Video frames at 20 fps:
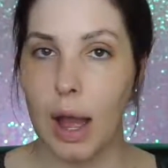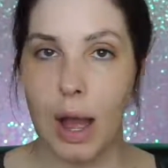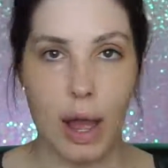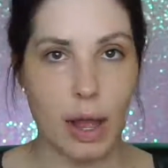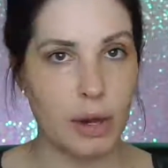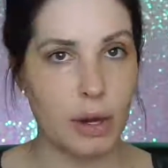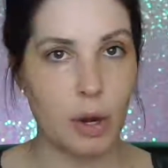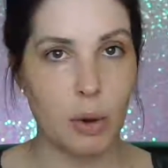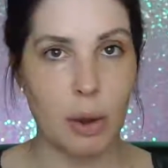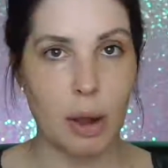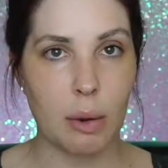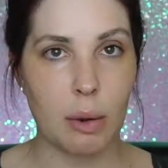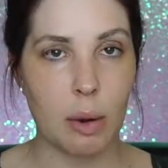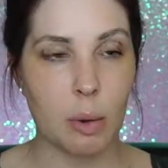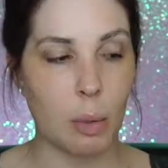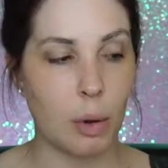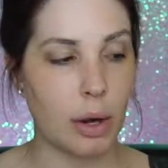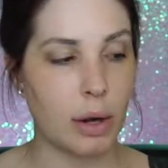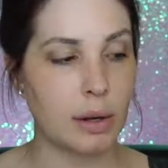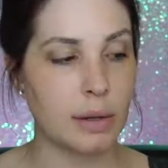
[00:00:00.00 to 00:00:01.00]
I know how
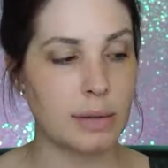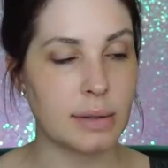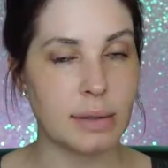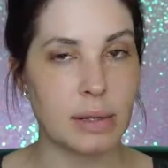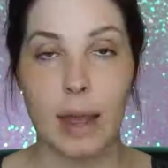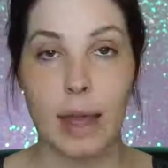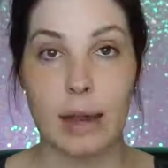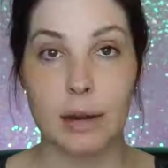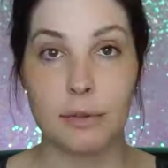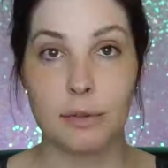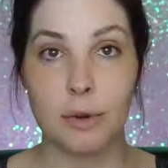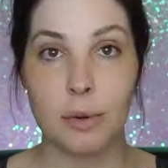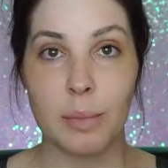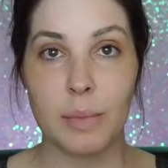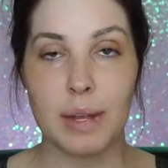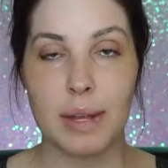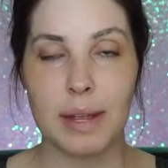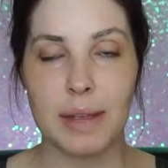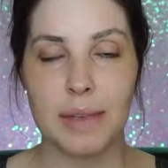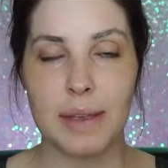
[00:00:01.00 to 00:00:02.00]
it works. And for
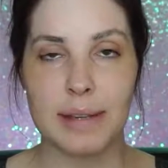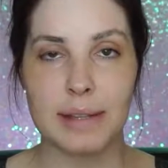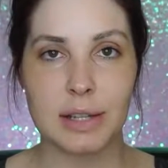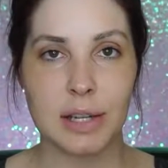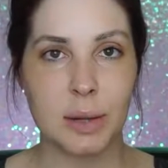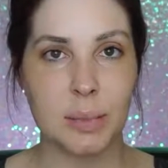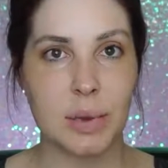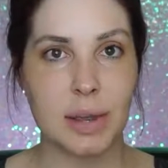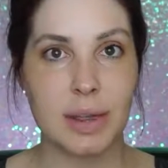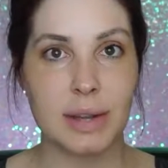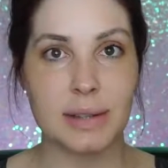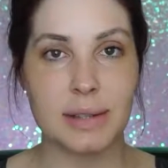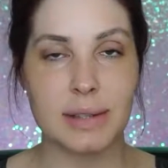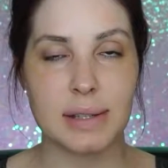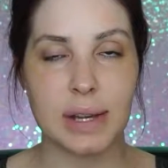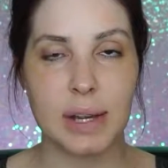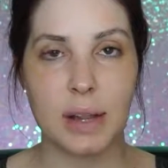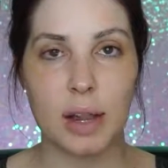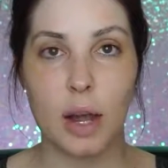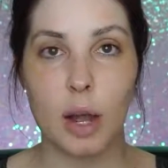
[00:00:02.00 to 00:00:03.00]
me, that's going to be the
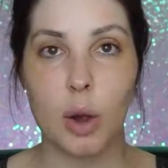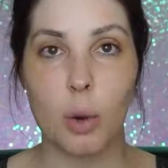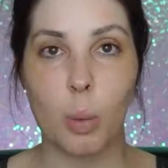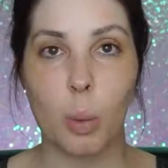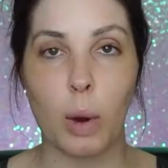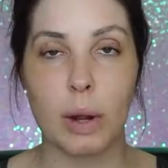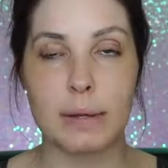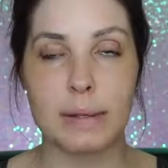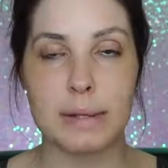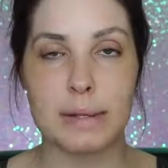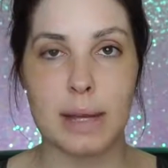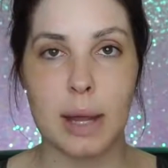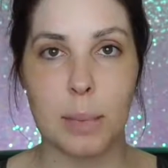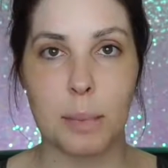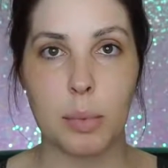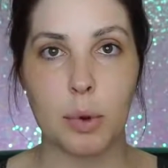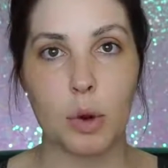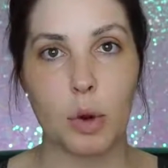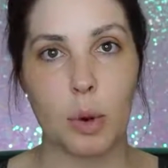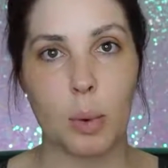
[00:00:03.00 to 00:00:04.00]
Stila One
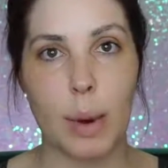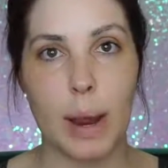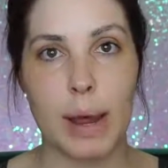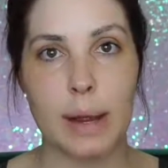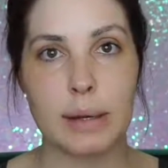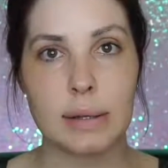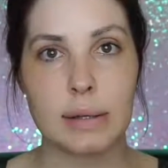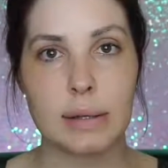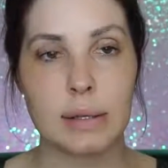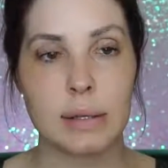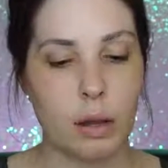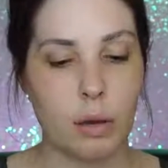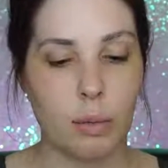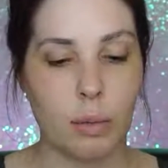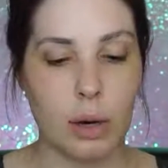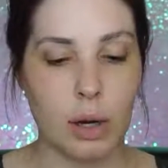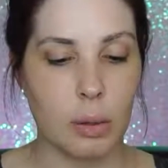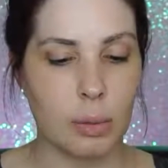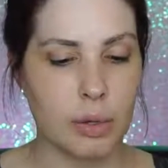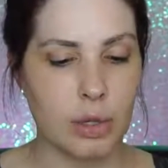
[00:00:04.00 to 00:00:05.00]
Step Correct.
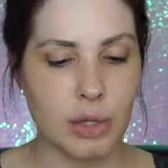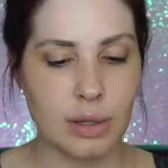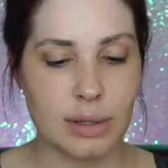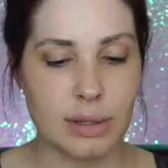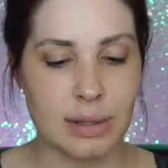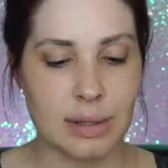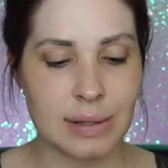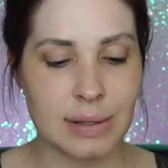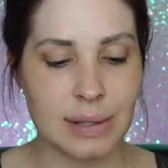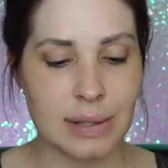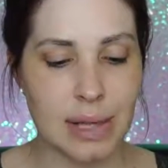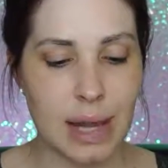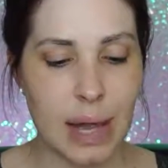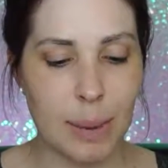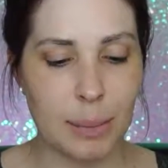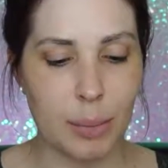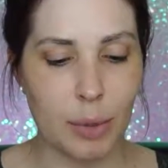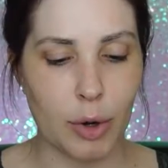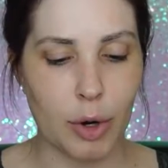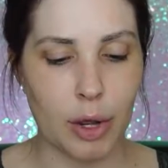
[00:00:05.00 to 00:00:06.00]
Why don't we just
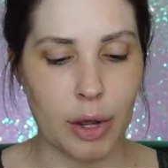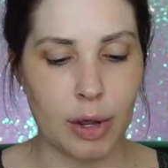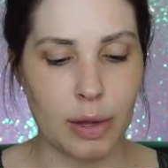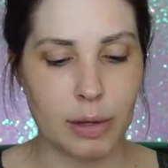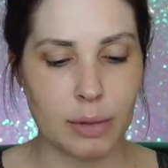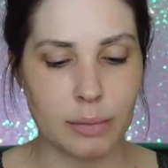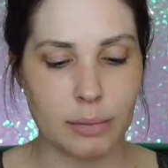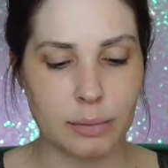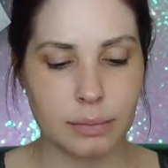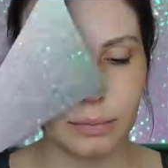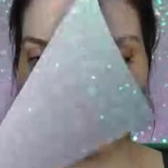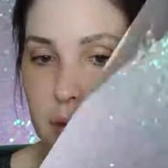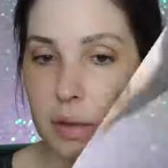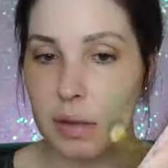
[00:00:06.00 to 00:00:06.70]
slap her on?